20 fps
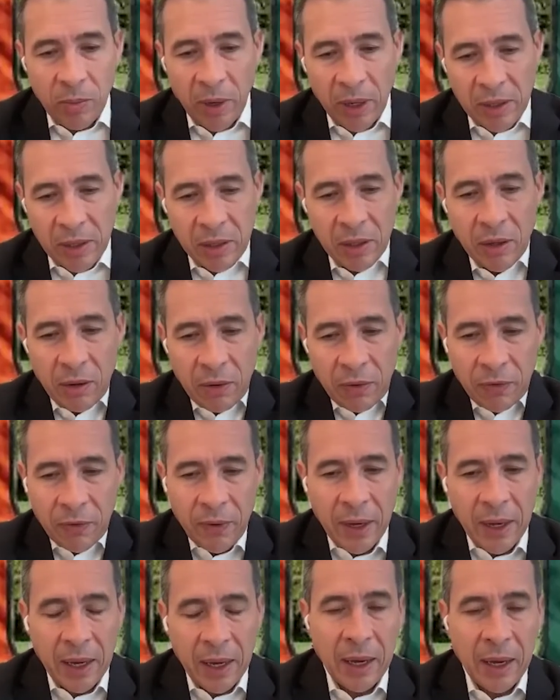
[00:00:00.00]
myself,
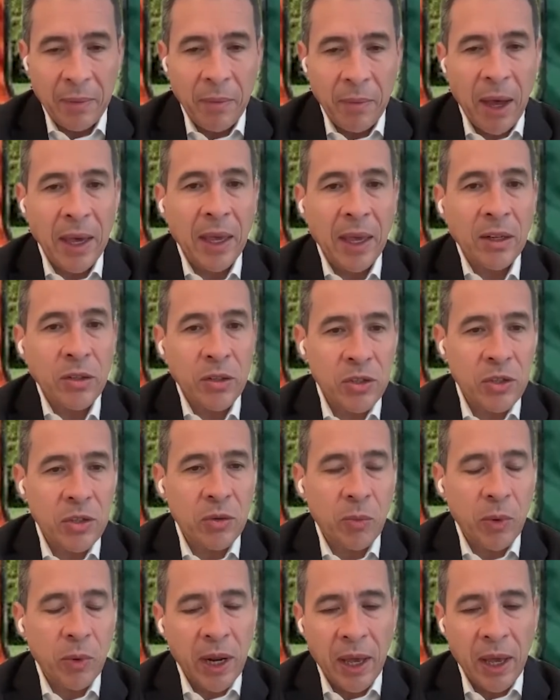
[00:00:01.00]
I
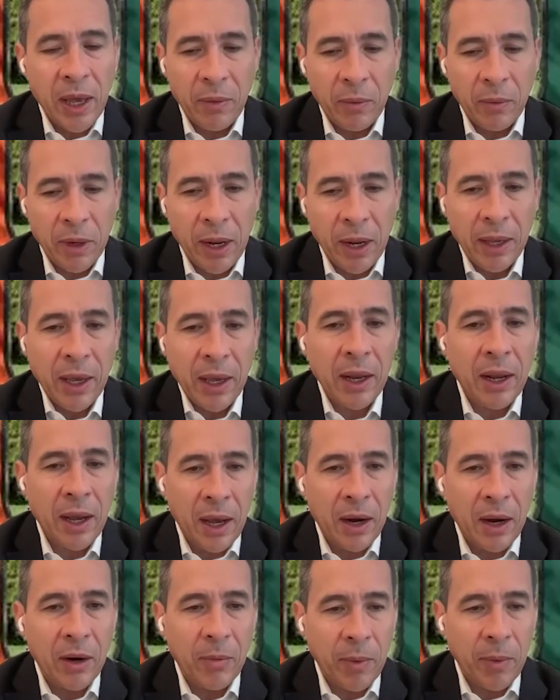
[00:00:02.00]
understood when I got
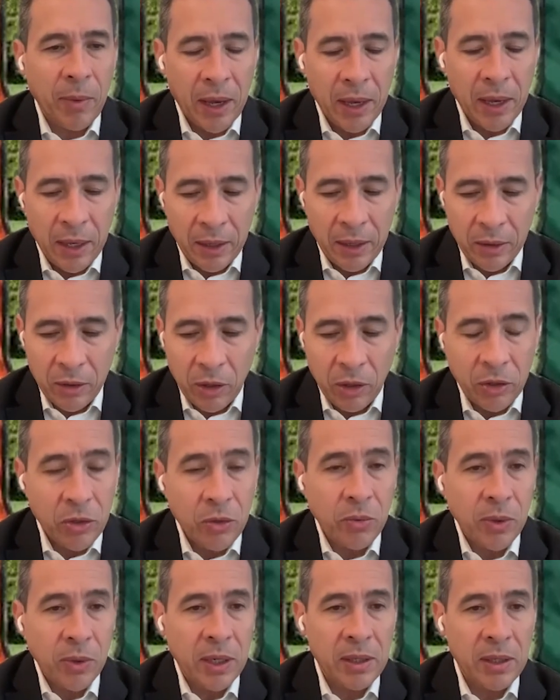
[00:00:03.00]
hired by Dr.
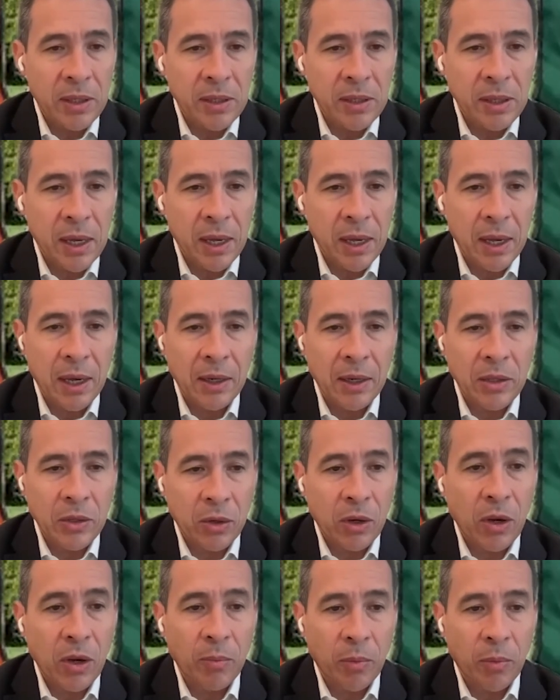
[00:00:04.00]
Reese to
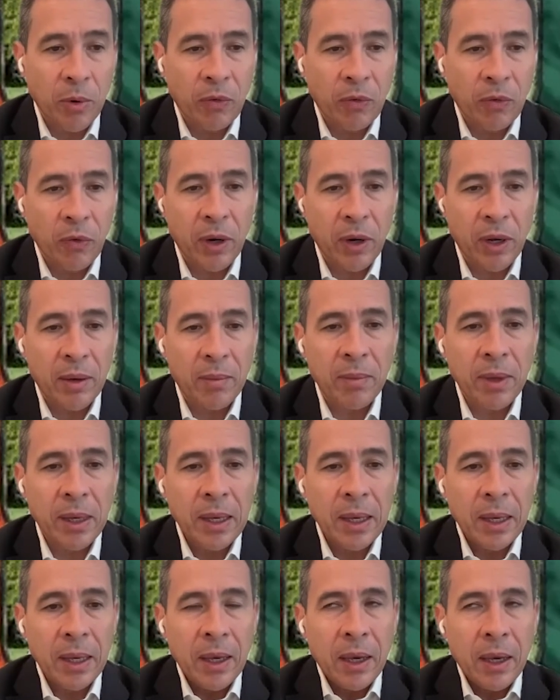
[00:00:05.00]
come work for him.
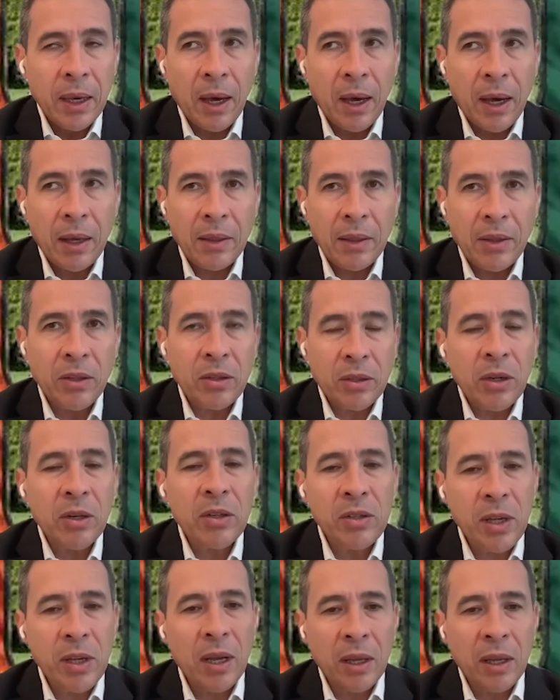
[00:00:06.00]

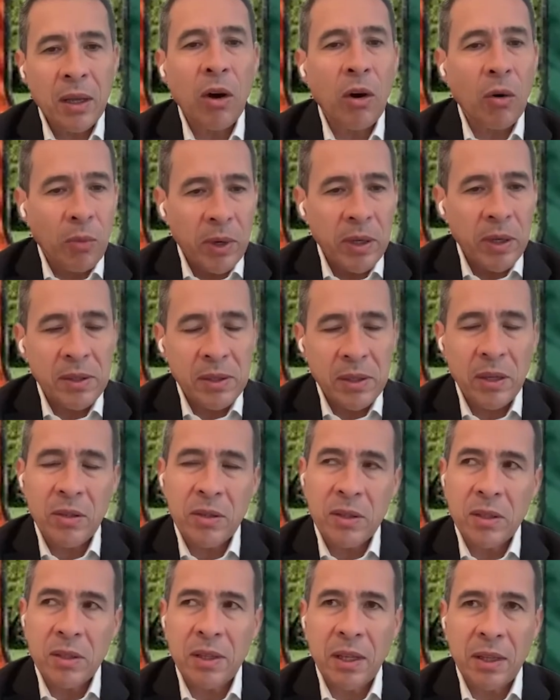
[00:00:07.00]
There's
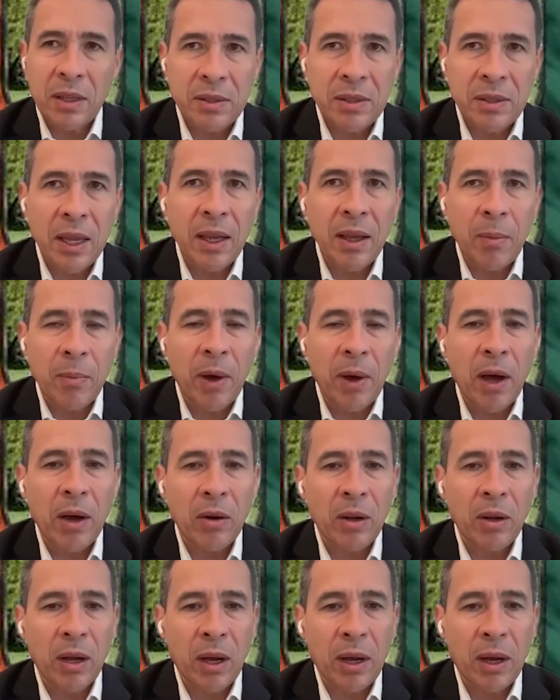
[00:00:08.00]
this thing about